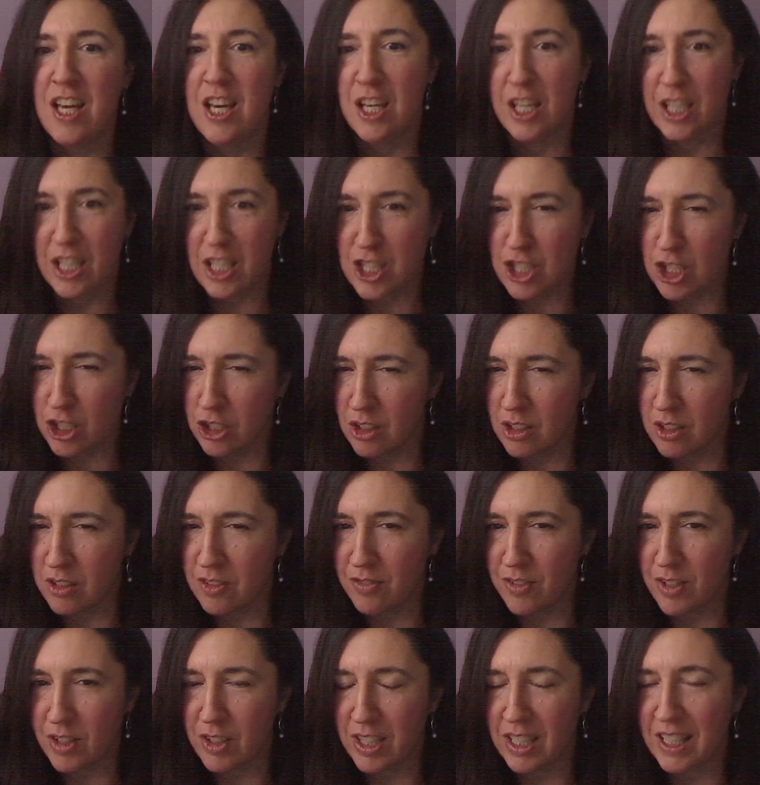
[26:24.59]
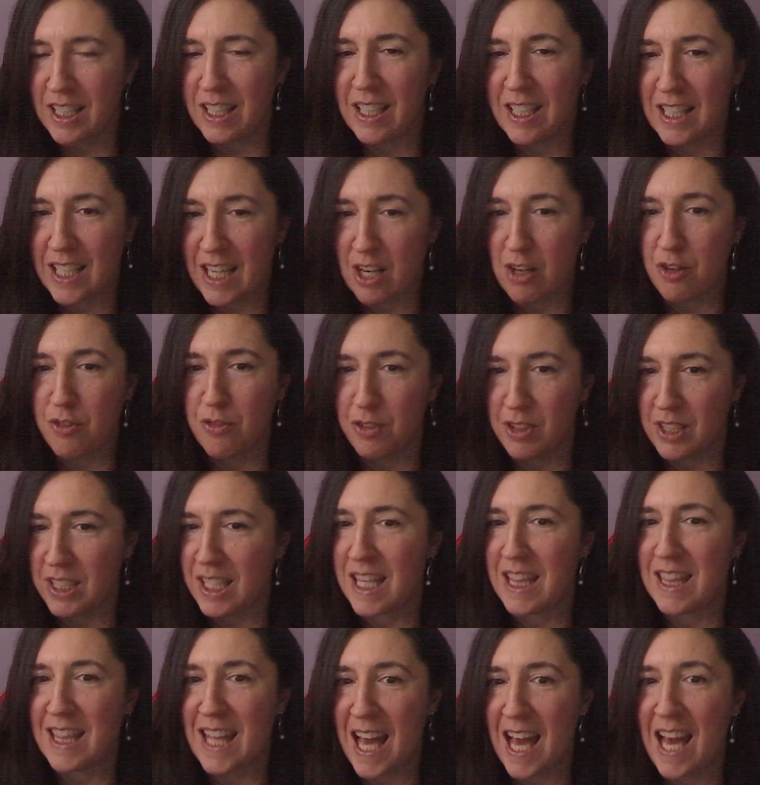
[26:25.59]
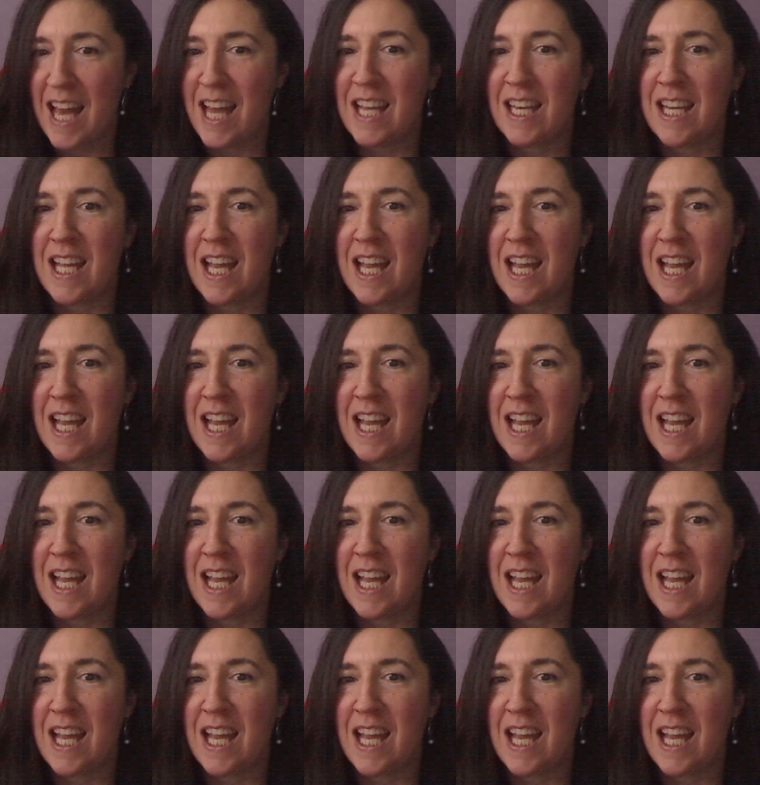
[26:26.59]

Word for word: you need to look very carefully at that